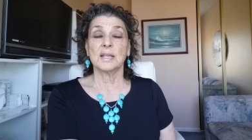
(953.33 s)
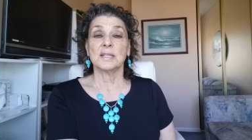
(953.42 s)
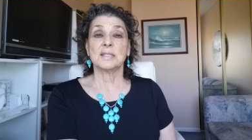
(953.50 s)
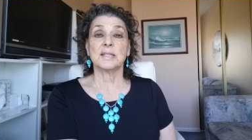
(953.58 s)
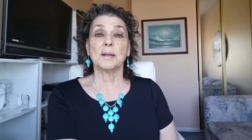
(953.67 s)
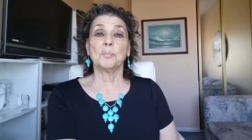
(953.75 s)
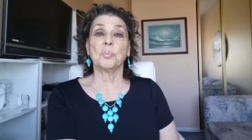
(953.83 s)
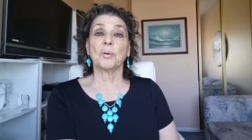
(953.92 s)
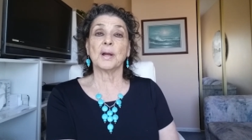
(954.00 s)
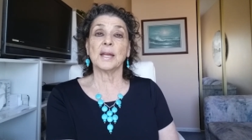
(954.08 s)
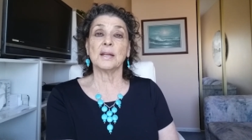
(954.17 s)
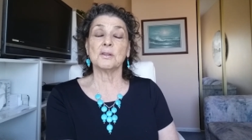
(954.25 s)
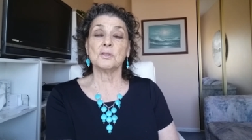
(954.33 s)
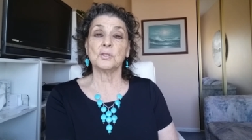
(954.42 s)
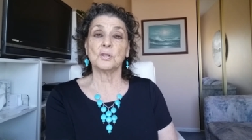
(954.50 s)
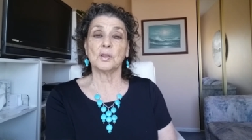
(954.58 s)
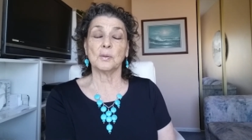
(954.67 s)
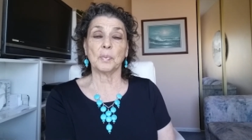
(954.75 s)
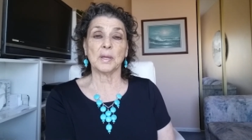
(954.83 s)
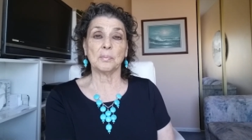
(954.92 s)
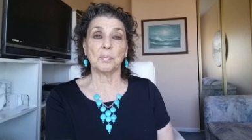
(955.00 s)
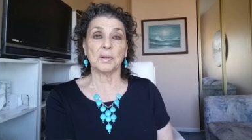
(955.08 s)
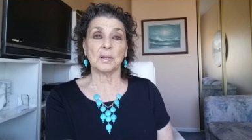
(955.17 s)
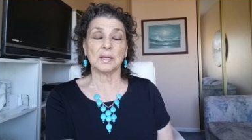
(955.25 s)
Send prayers to the
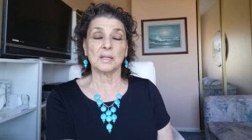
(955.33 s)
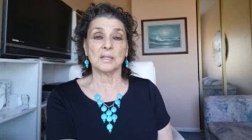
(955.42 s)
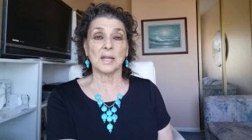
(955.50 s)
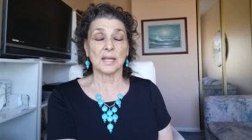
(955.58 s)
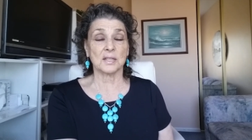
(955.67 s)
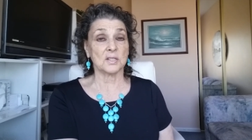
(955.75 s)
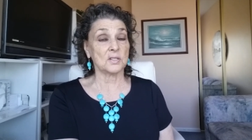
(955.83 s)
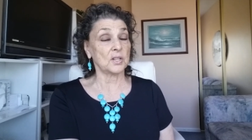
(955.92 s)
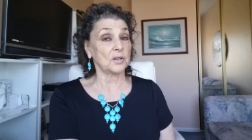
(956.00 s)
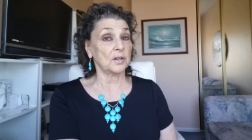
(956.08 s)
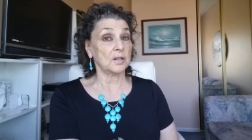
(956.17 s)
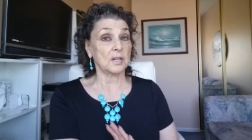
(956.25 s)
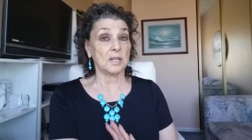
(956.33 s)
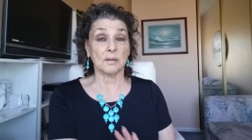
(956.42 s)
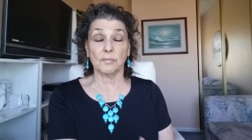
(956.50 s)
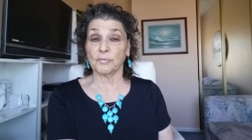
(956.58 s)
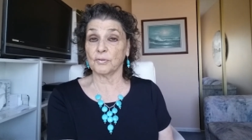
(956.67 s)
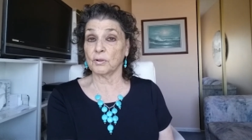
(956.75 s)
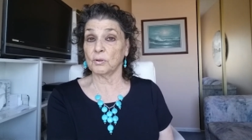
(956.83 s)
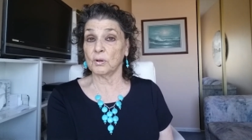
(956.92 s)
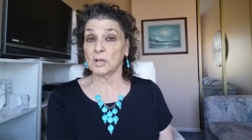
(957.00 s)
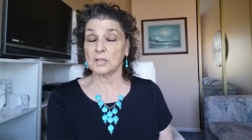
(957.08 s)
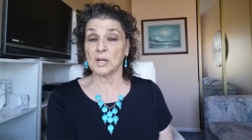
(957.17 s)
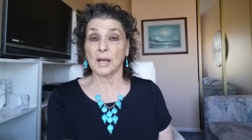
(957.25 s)
people in Texas. They're going to need them for a
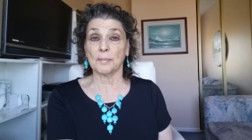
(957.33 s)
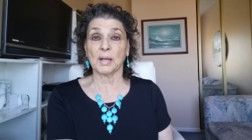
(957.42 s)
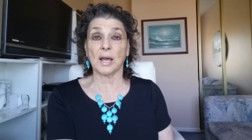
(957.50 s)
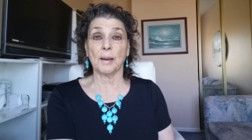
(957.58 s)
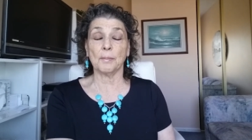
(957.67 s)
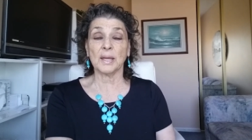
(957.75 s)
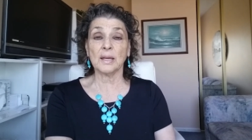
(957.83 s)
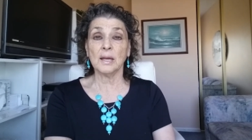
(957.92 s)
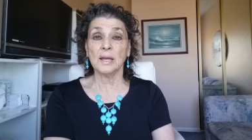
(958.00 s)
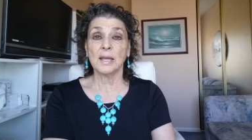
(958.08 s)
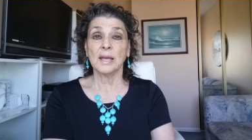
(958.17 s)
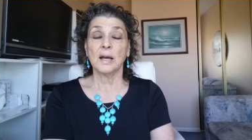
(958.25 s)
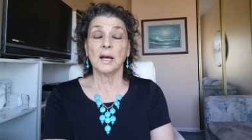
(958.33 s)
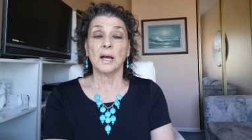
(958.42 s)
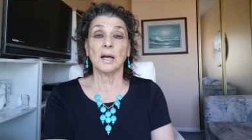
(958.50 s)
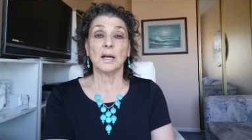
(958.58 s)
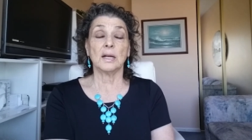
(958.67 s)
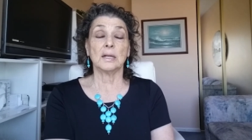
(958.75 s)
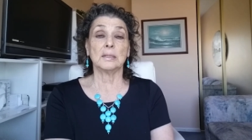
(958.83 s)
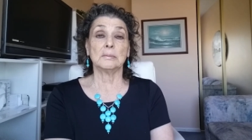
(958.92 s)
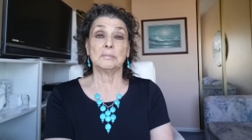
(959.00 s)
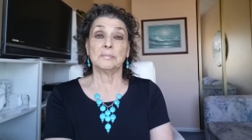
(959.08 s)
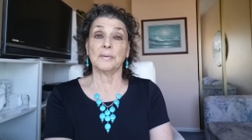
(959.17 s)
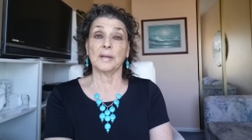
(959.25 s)
long time coming.
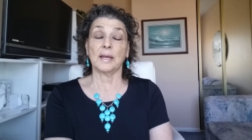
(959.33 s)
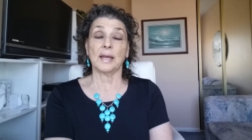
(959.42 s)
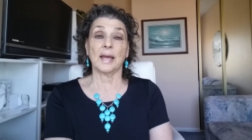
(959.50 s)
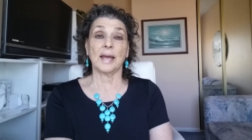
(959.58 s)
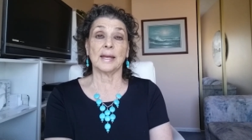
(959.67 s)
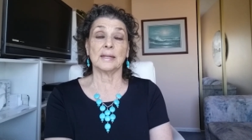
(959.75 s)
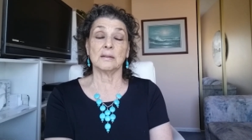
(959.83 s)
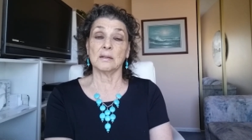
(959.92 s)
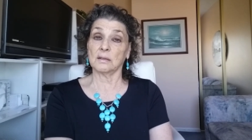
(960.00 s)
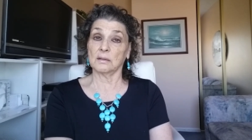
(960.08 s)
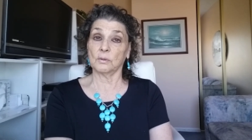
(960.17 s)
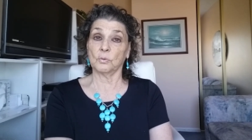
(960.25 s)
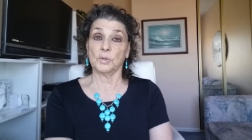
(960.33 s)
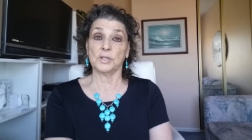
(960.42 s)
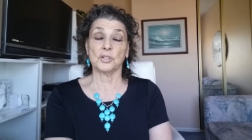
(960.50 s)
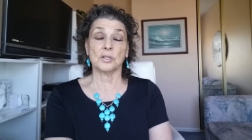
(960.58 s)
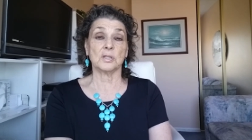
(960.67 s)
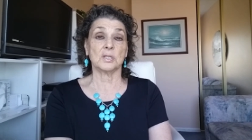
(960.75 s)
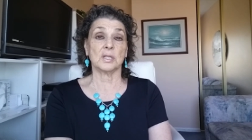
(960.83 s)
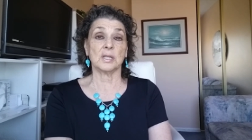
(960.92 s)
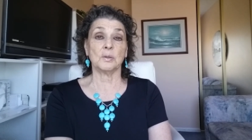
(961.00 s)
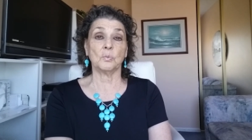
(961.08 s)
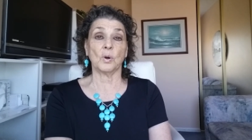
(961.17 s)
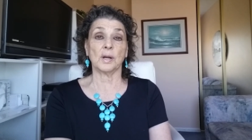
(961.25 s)
Um, and we shall
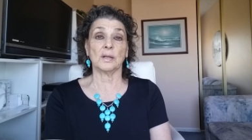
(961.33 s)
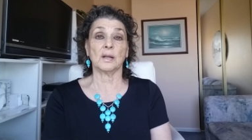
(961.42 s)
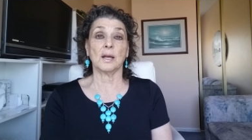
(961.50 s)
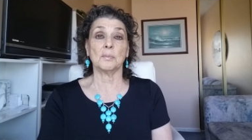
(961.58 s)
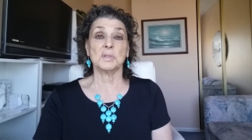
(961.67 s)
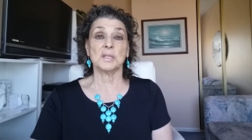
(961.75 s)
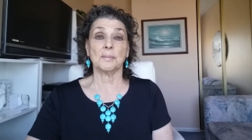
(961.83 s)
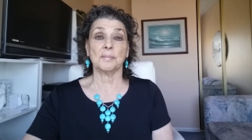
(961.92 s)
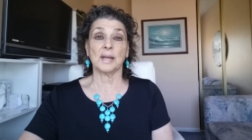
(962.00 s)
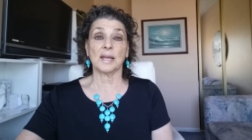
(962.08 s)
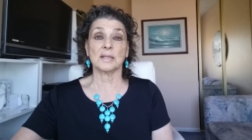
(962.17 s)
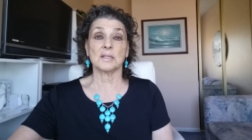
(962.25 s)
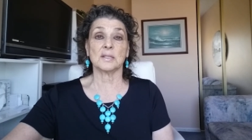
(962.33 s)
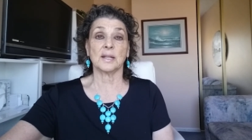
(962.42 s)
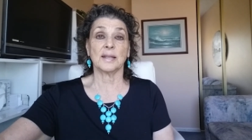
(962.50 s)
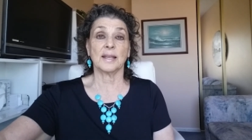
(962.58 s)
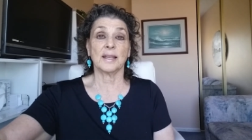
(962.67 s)
see what comes up next.